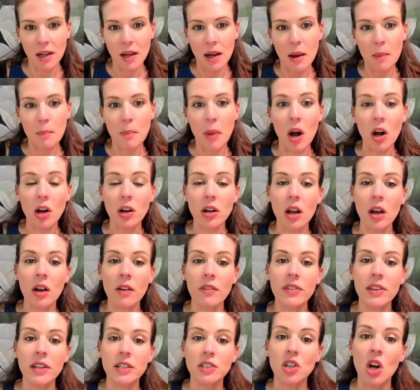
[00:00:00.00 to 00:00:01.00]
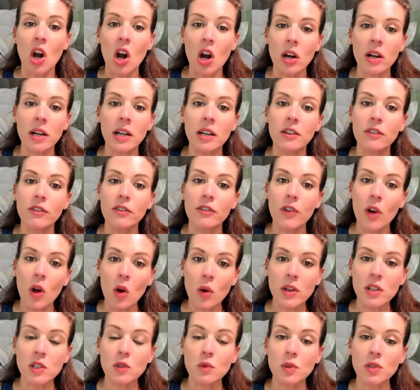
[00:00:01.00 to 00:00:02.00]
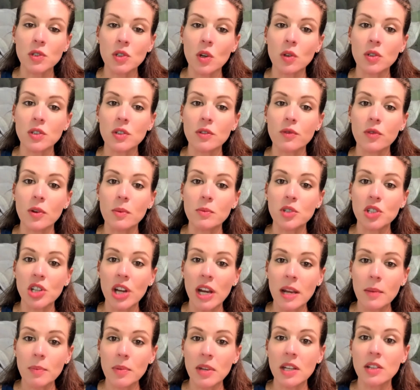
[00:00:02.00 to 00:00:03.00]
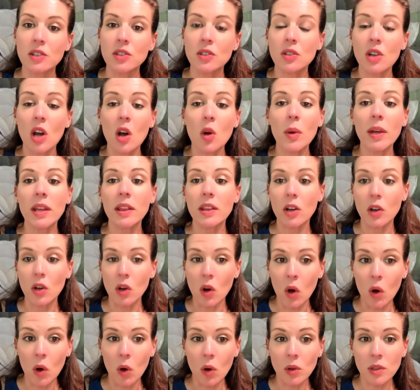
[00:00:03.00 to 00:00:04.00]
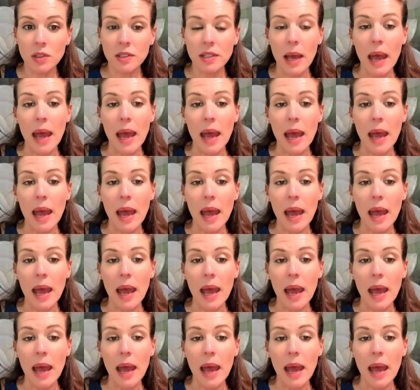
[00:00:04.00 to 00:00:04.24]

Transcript: Part of the targeted focus results from champions knowing their goals